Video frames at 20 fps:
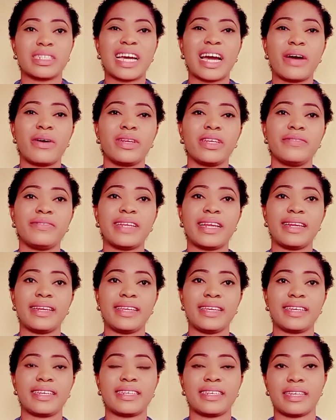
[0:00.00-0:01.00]
I'll leave the
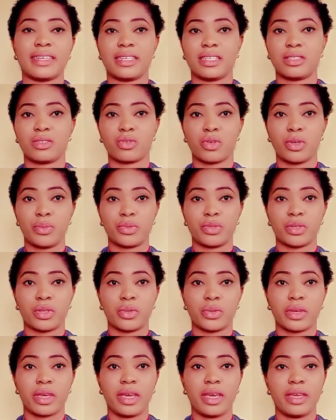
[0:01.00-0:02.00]
link in the description,
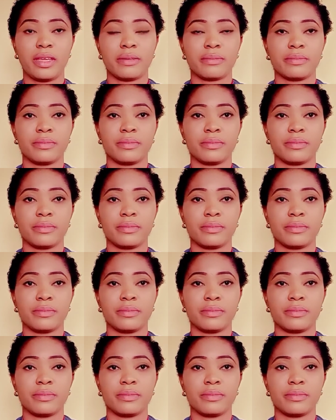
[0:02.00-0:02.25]
okay?